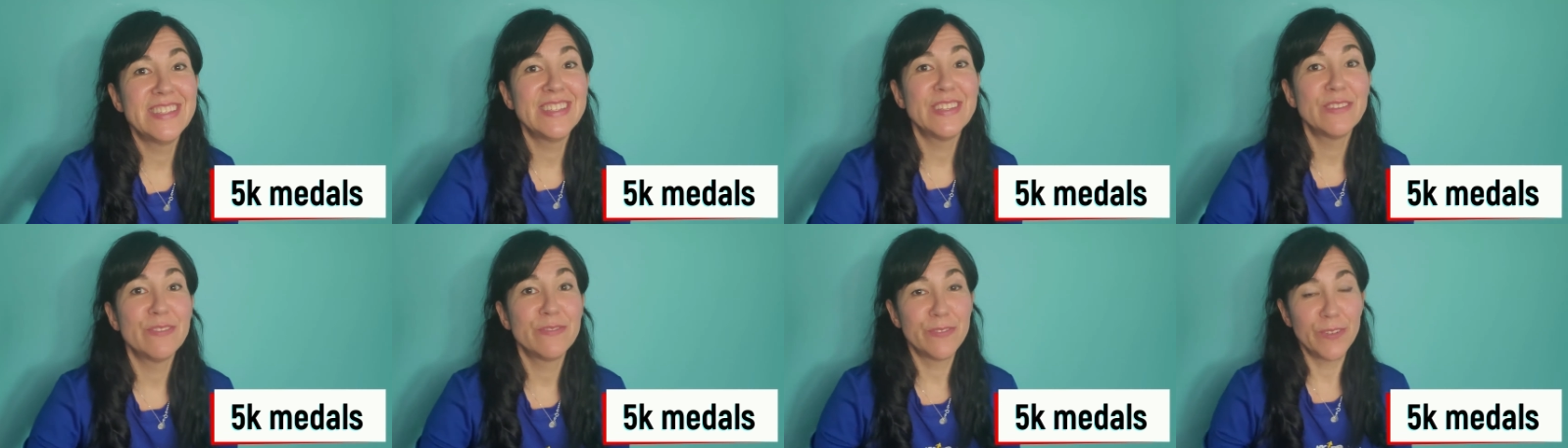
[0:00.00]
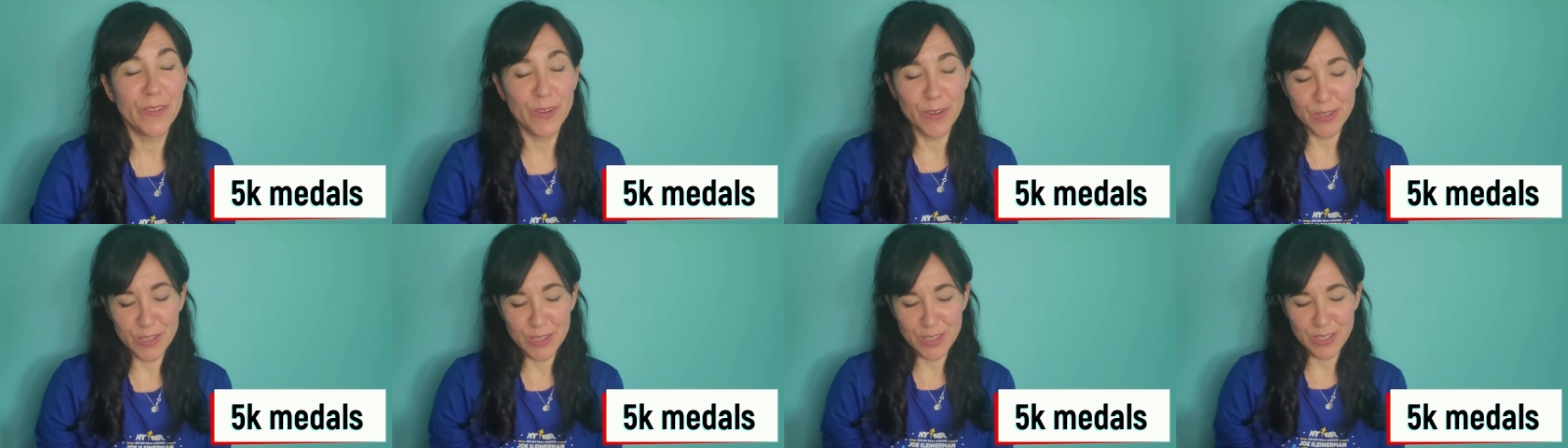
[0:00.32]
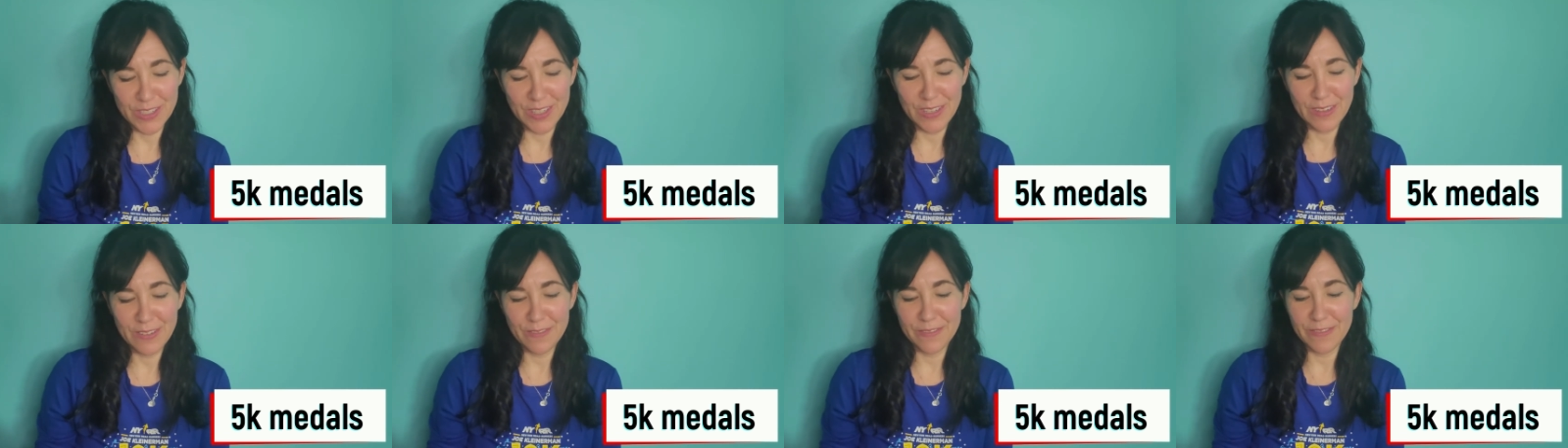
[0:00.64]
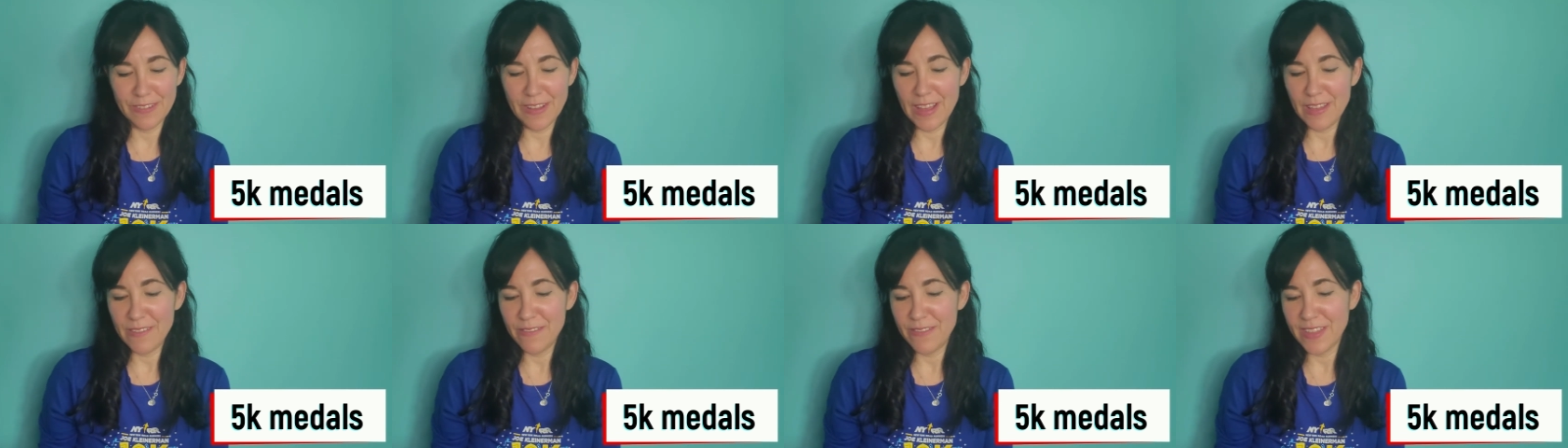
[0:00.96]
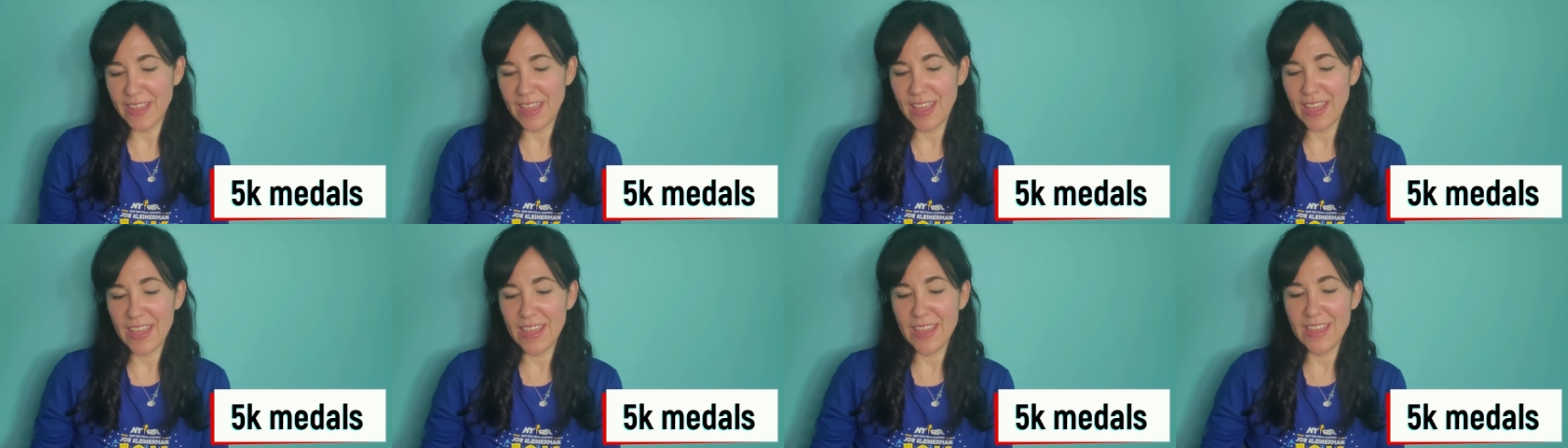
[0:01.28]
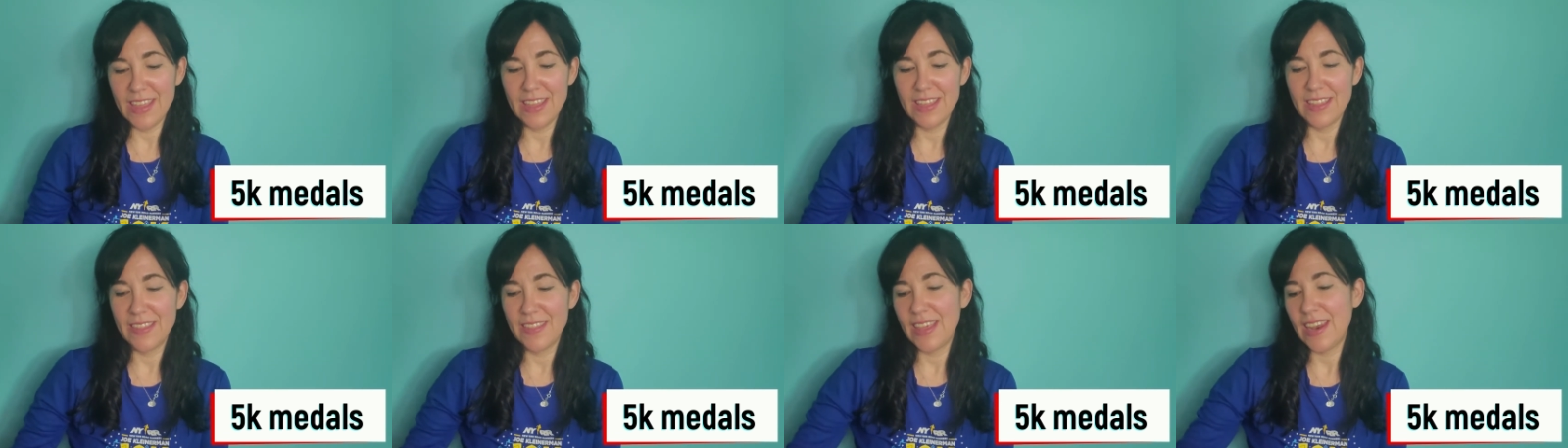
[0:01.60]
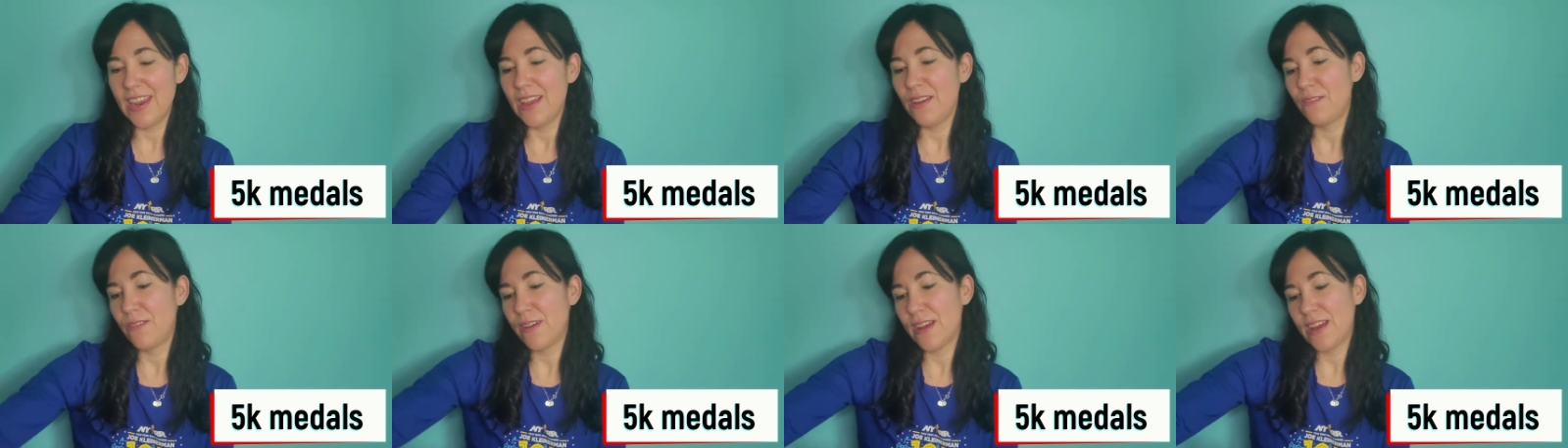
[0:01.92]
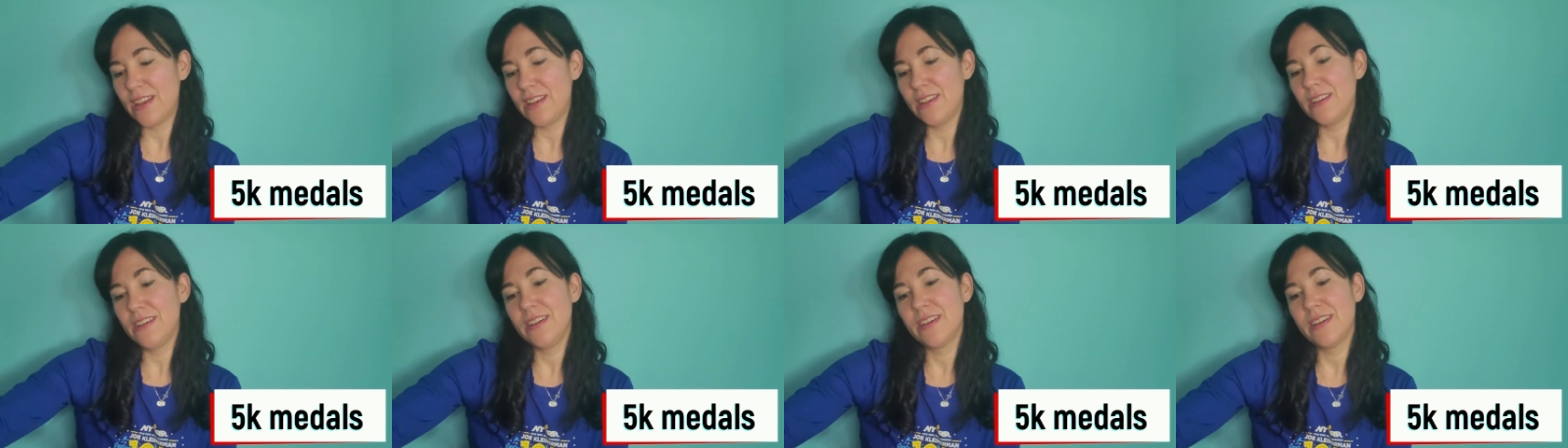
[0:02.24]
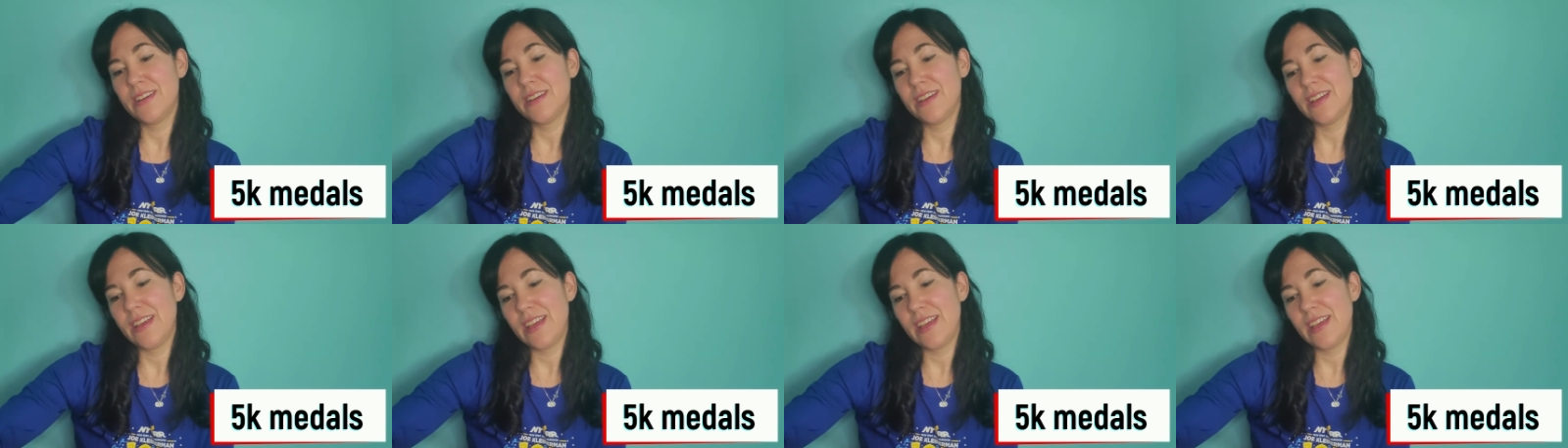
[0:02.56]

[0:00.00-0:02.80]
is the first 5K that I ran.